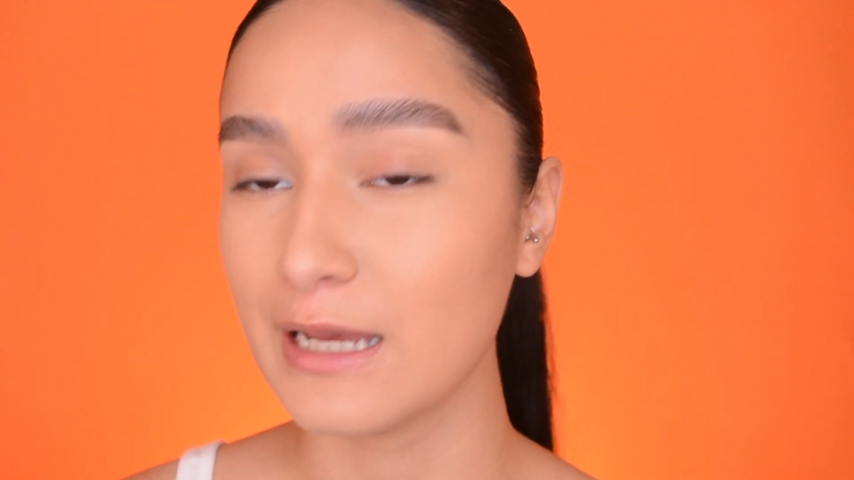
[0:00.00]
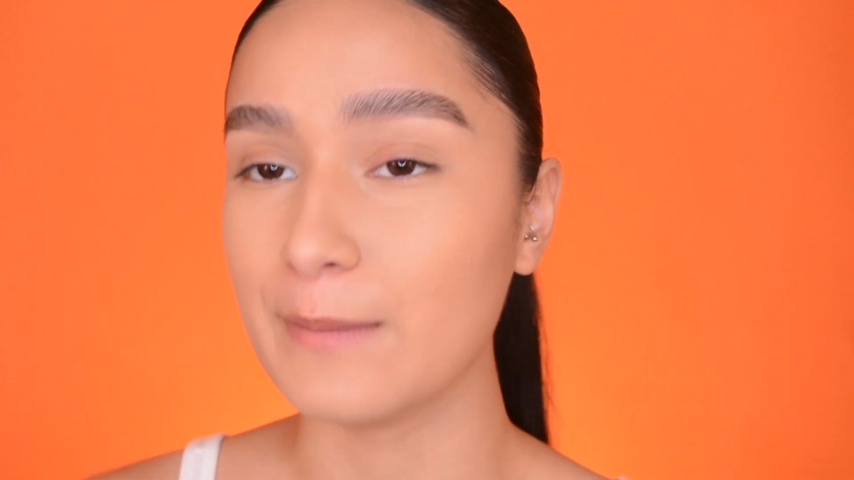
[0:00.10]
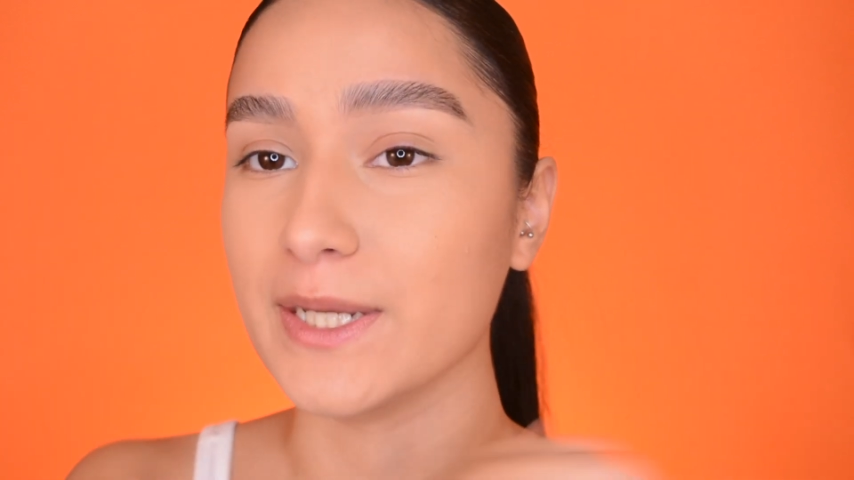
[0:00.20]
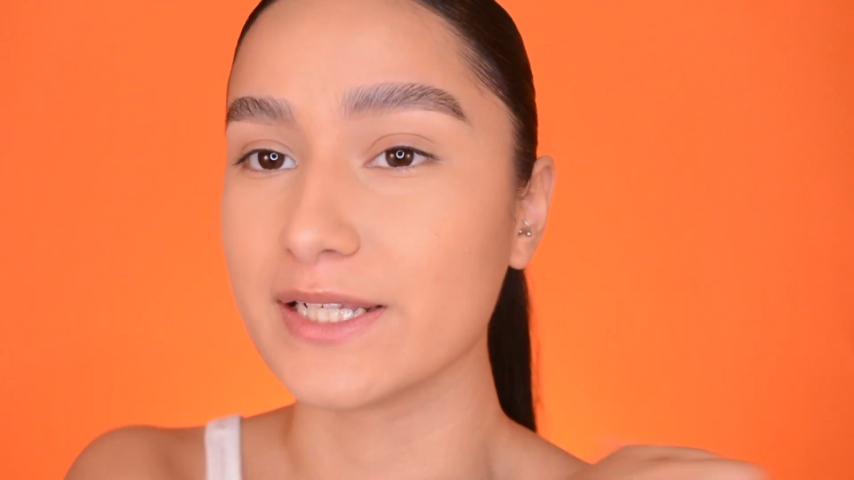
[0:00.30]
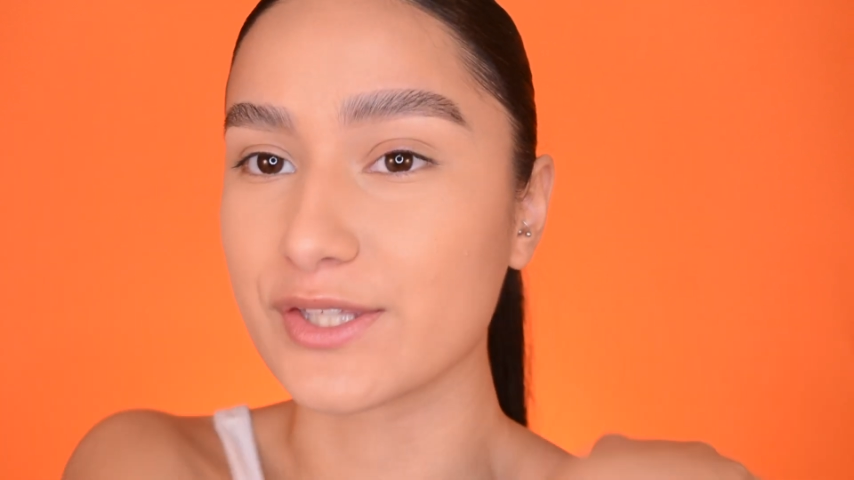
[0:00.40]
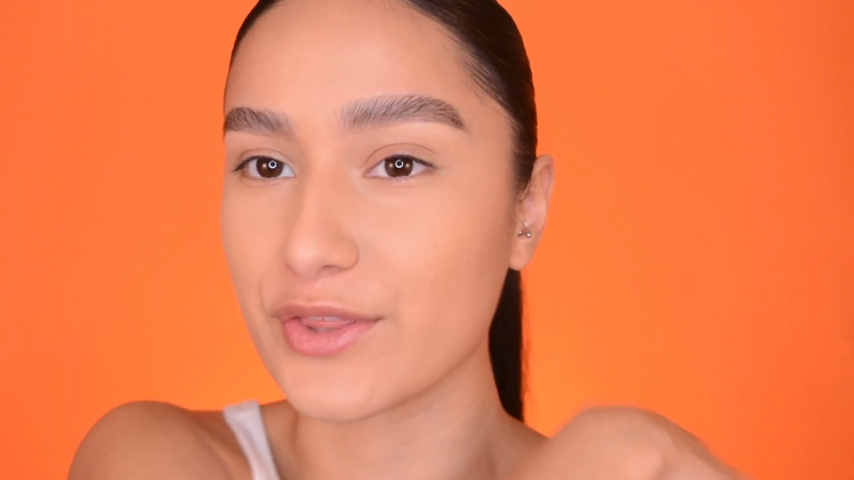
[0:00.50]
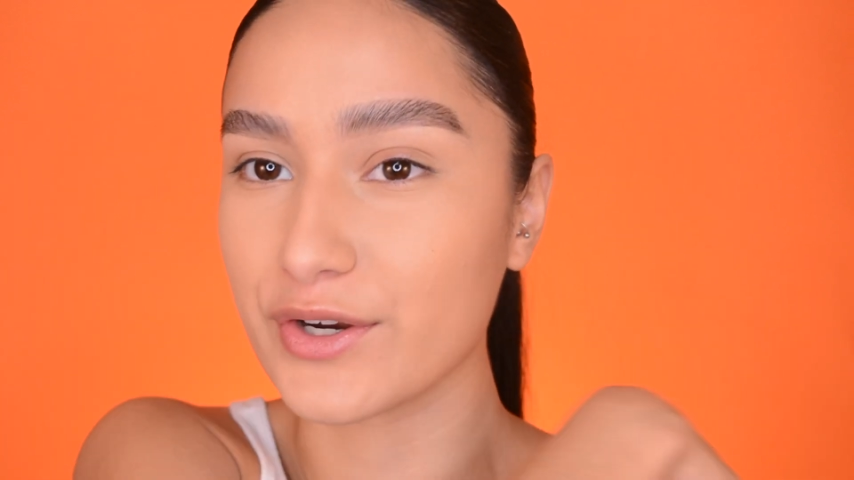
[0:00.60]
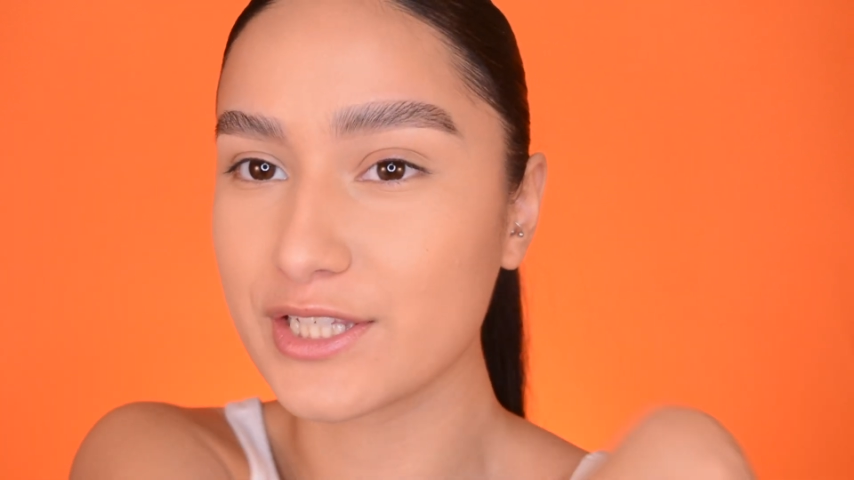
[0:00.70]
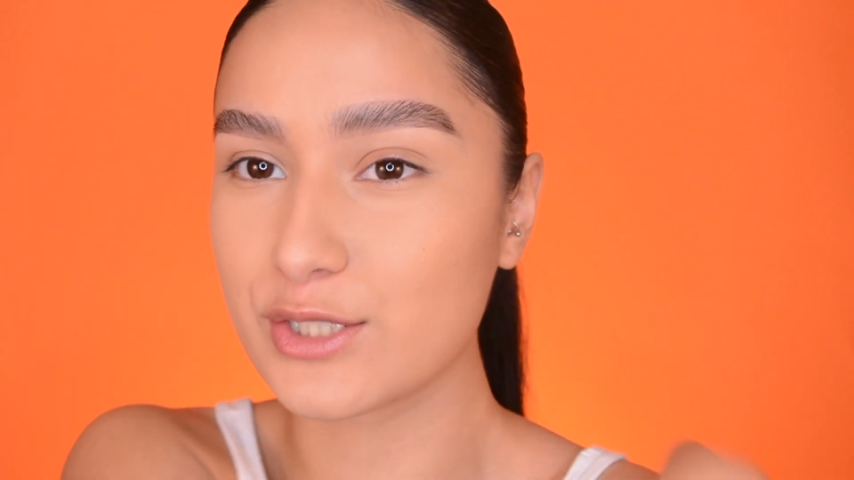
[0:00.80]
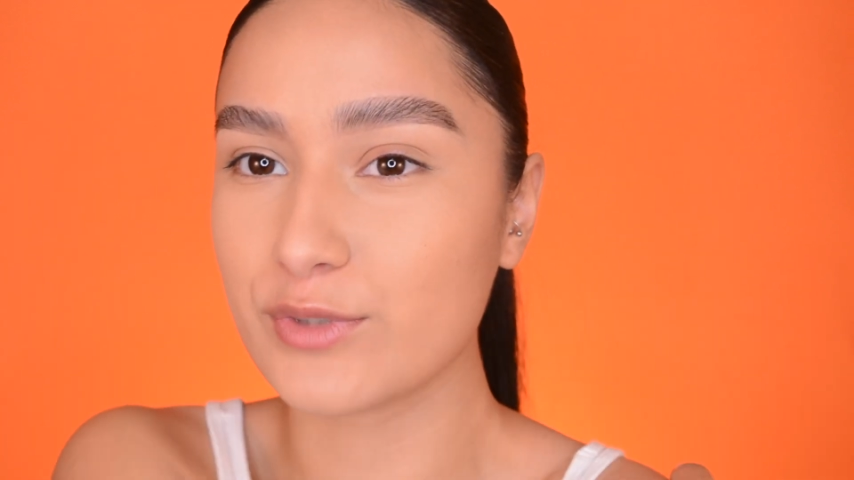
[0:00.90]
but it's
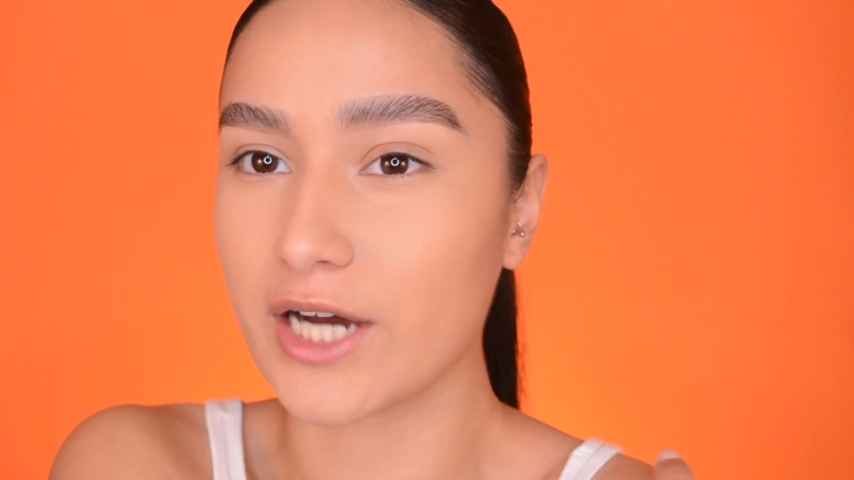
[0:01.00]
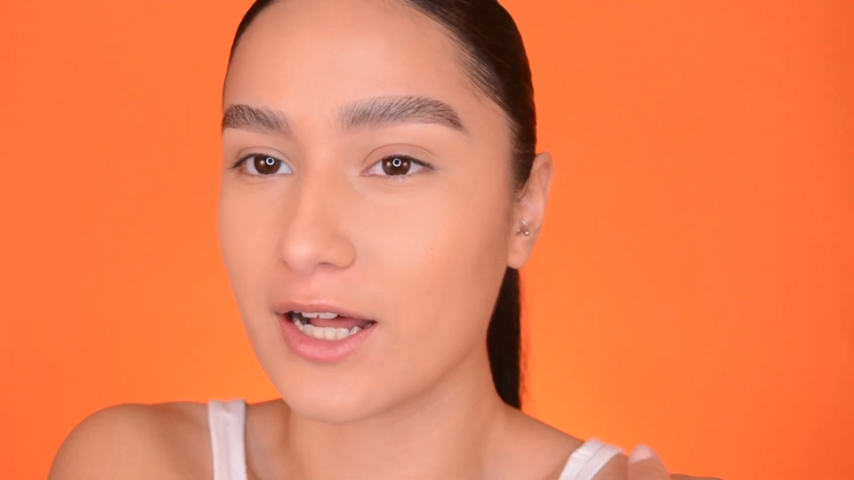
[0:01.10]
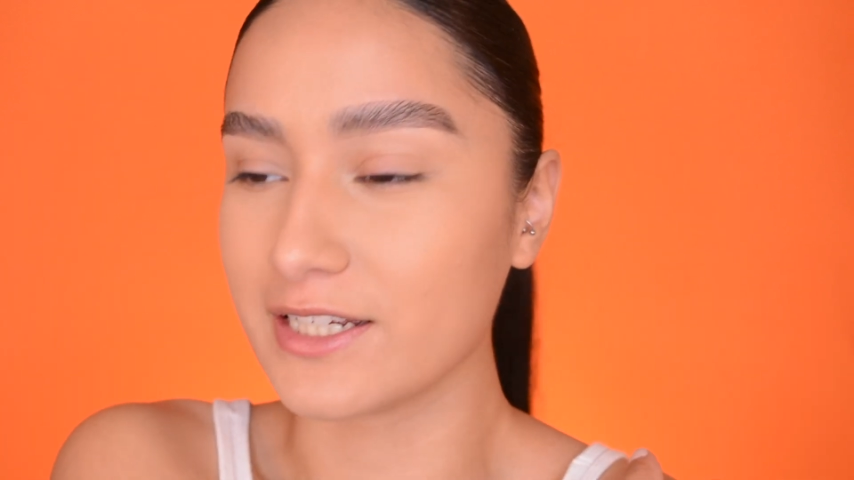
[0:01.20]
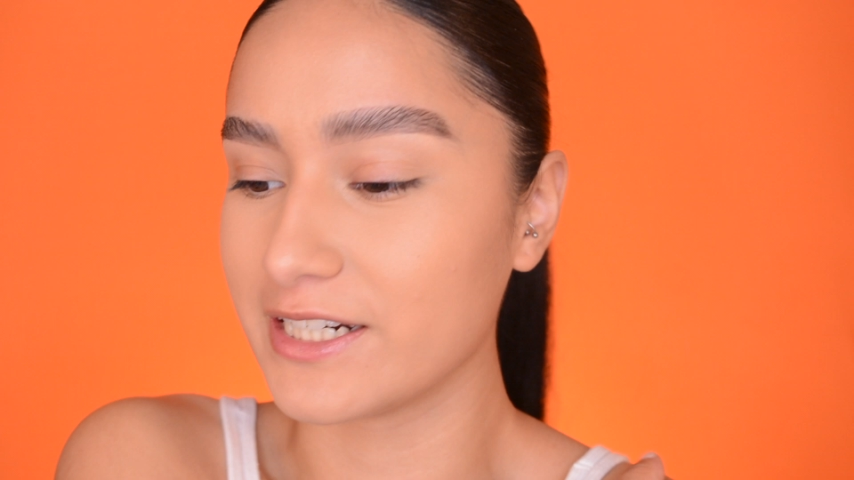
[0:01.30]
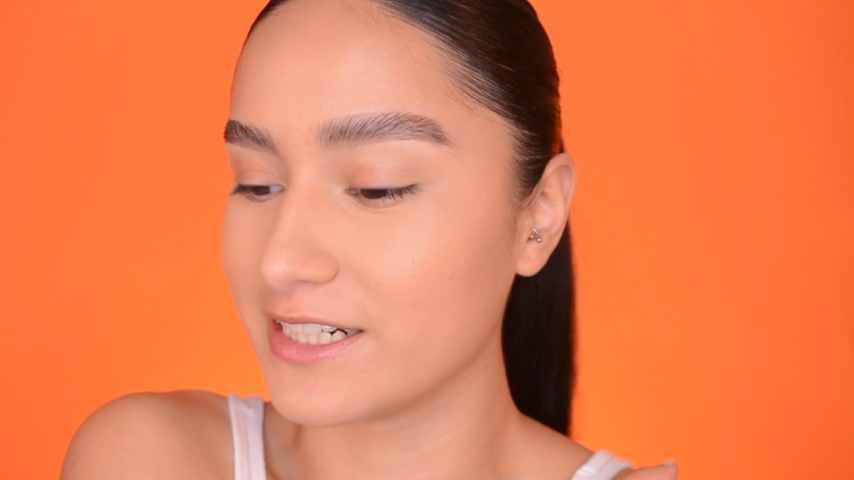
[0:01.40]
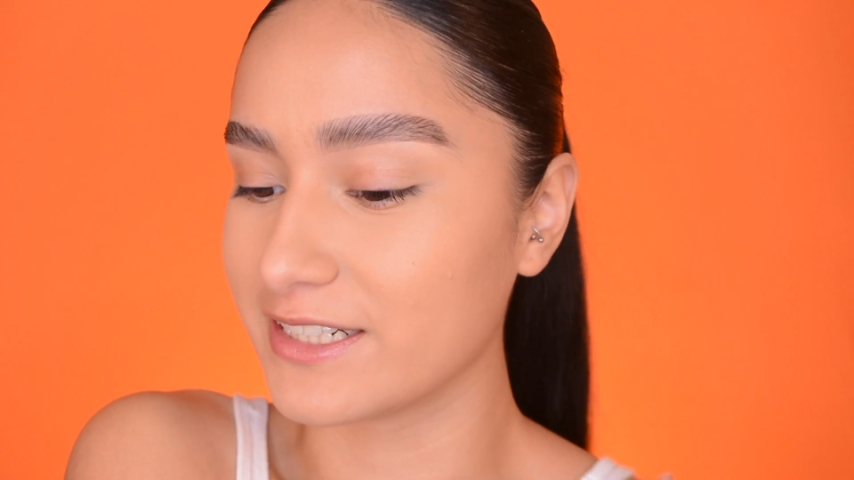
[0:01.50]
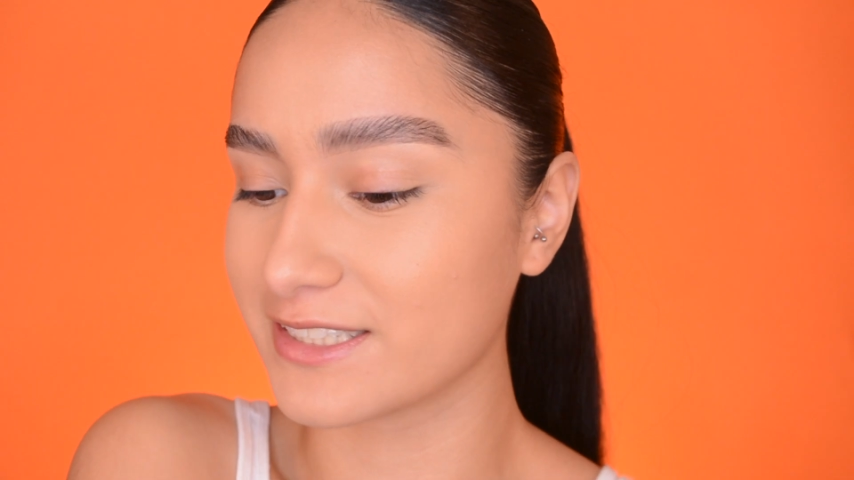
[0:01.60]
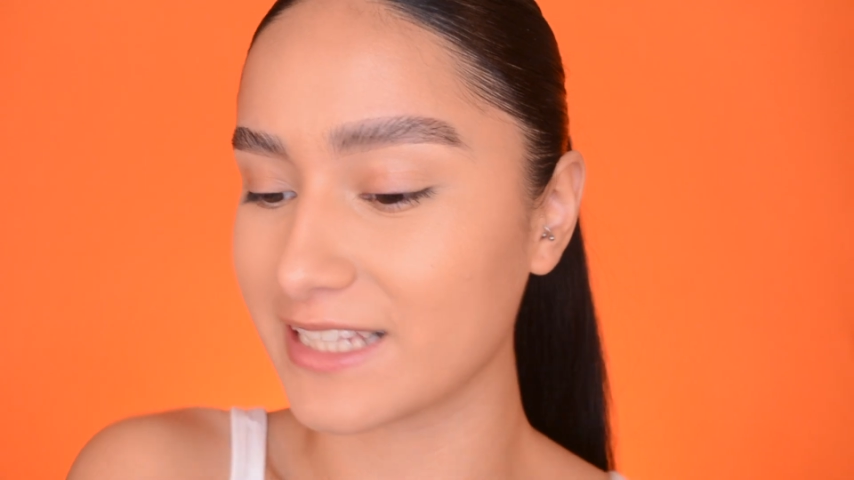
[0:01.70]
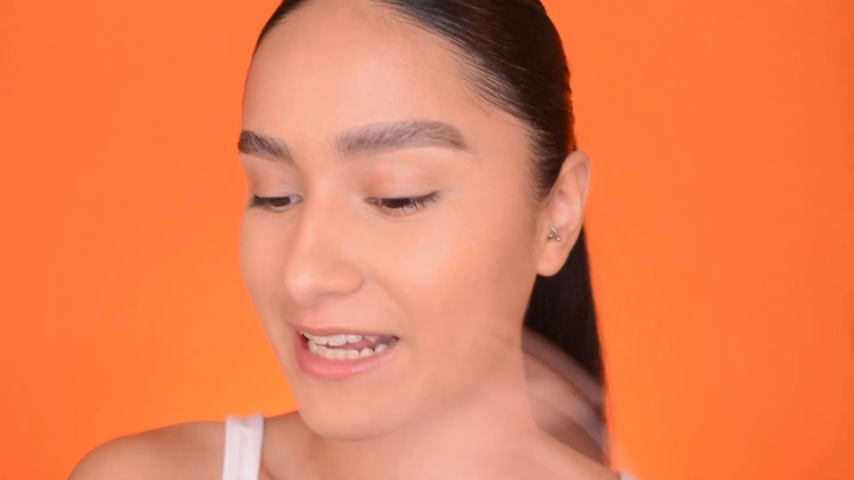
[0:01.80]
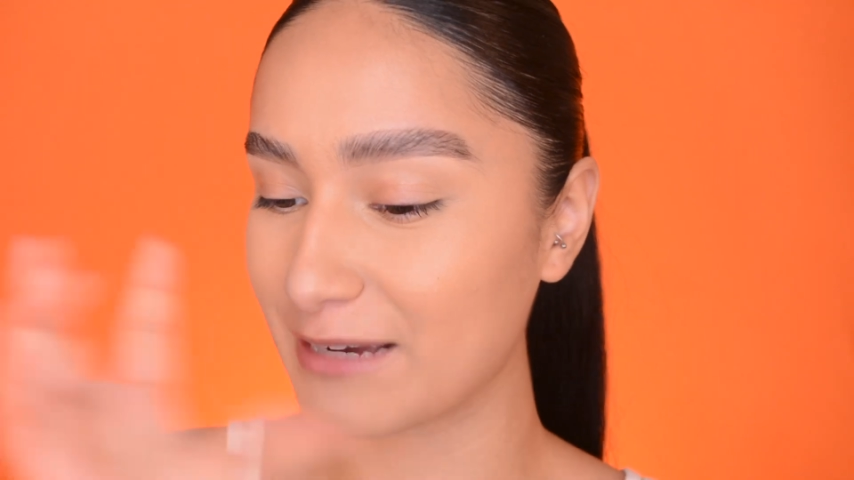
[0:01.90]

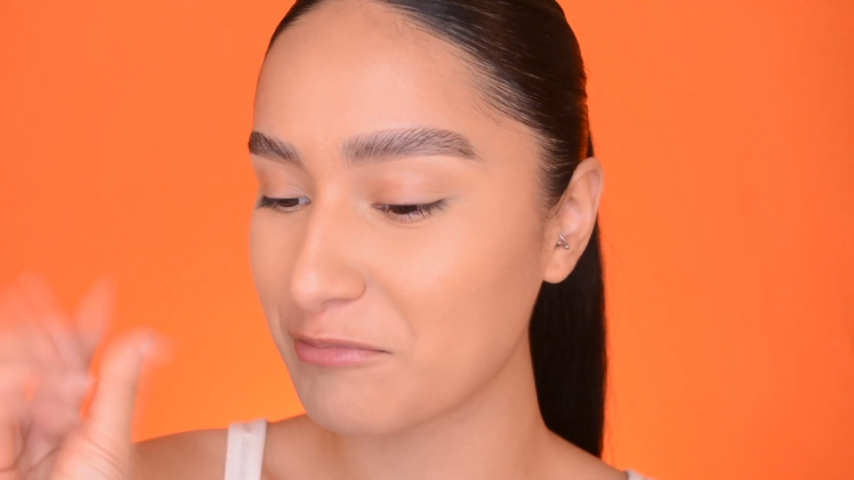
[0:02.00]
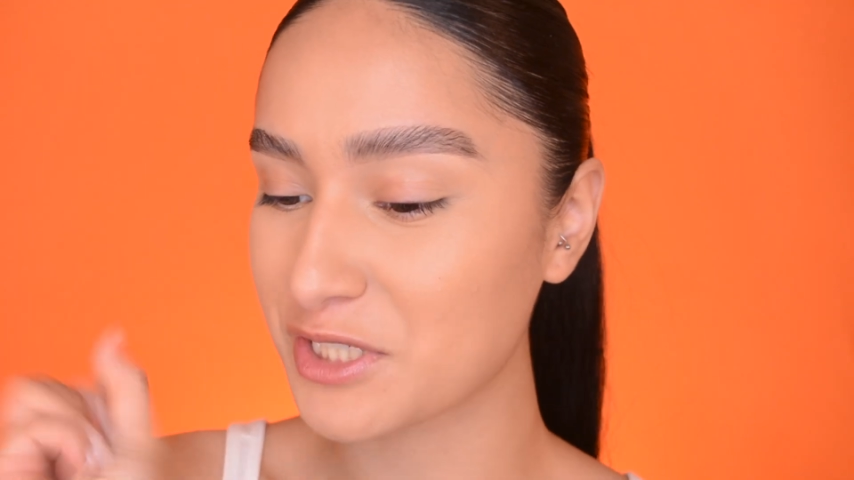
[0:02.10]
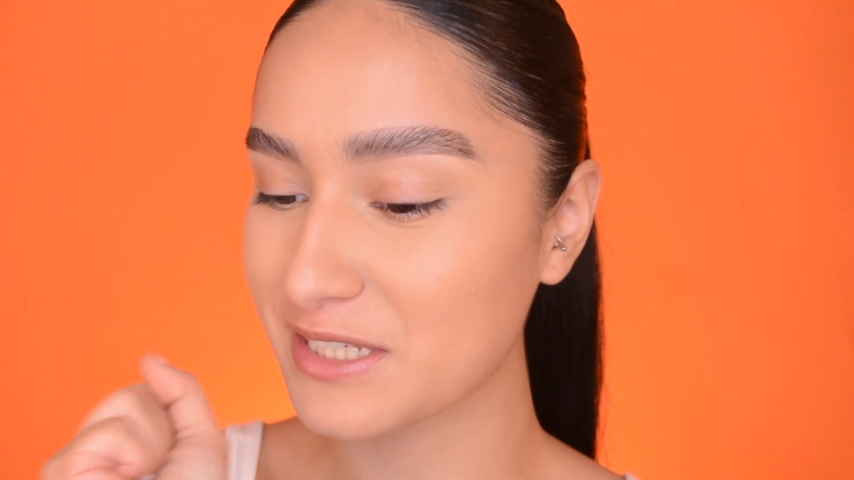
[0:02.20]
$32, and